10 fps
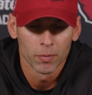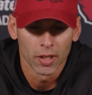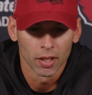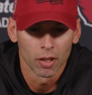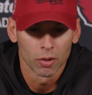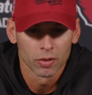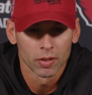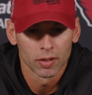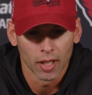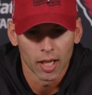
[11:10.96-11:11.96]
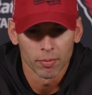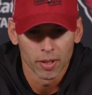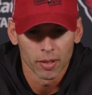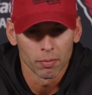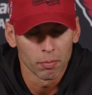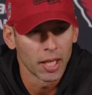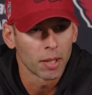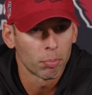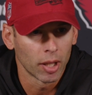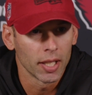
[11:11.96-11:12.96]
you know, time to
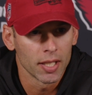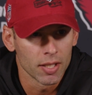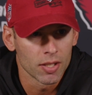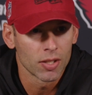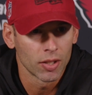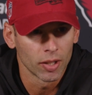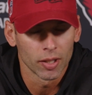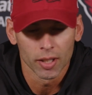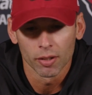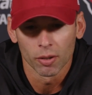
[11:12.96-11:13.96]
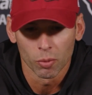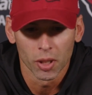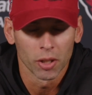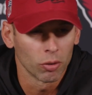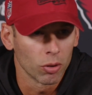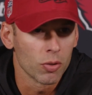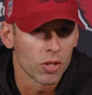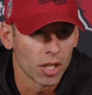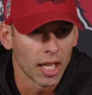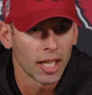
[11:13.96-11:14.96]
make plays to either win or lose
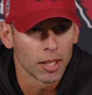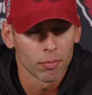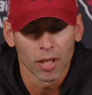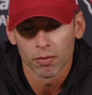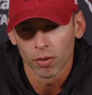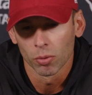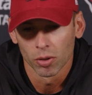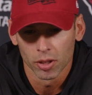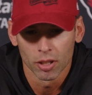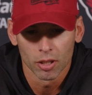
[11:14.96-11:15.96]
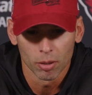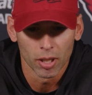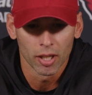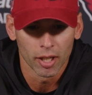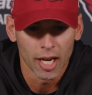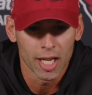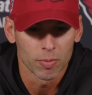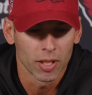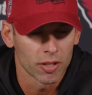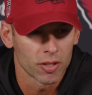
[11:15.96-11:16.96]
the game. I feel really good about our guys
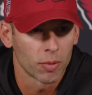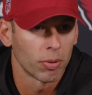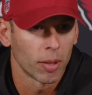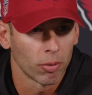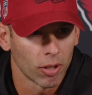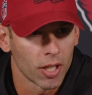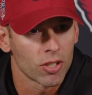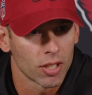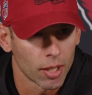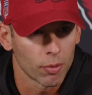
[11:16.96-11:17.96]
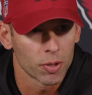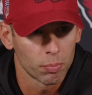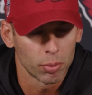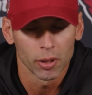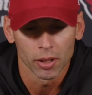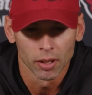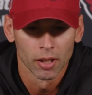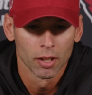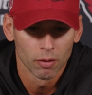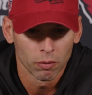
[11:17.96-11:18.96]
because of the preparation that was put
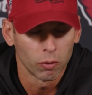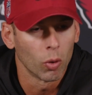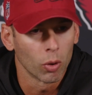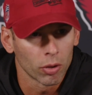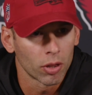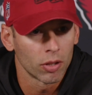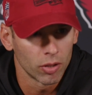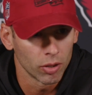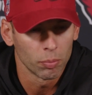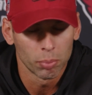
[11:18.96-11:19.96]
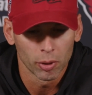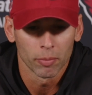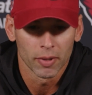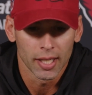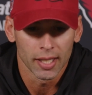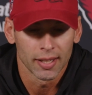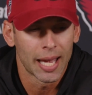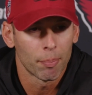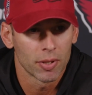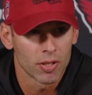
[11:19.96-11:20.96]
forth to put them in
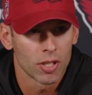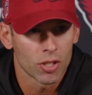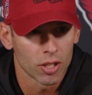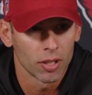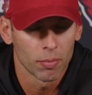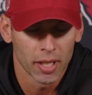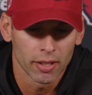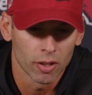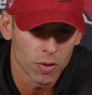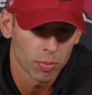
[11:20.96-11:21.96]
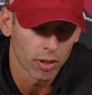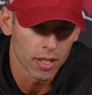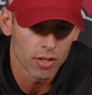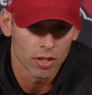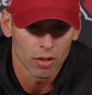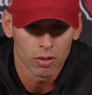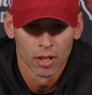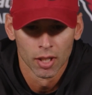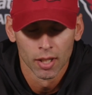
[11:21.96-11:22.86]
that position to make those plays. So